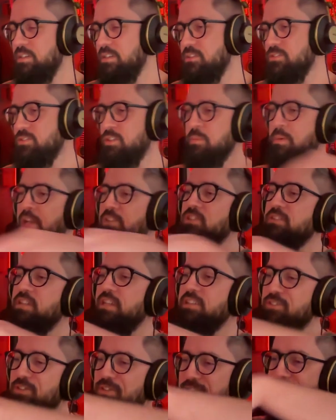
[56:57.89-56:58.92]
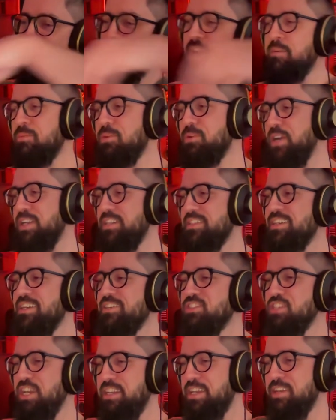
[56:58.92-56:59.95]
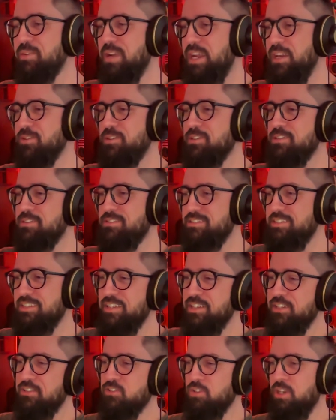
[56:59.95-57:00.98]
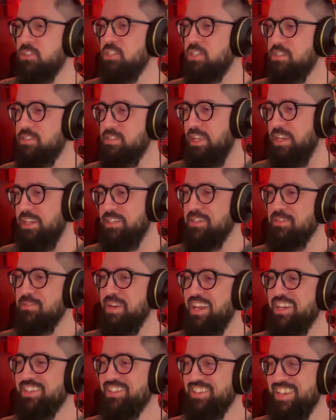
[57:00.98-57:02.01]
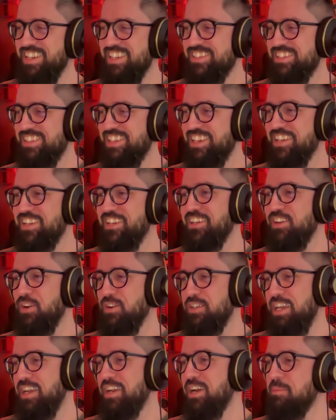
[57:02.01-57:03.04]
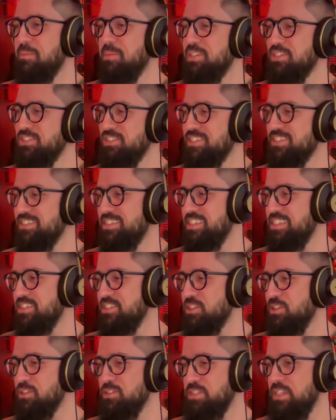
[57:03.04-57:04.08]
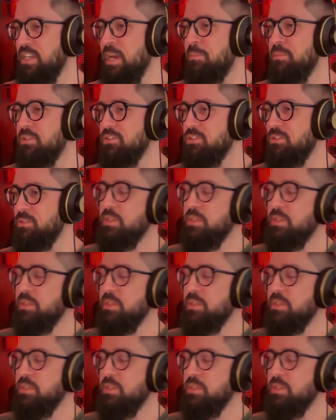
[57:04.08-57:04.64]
So imagine that you're, I'm going there checking records. So I just take the record and say, okay, how much does this cost in Amazon?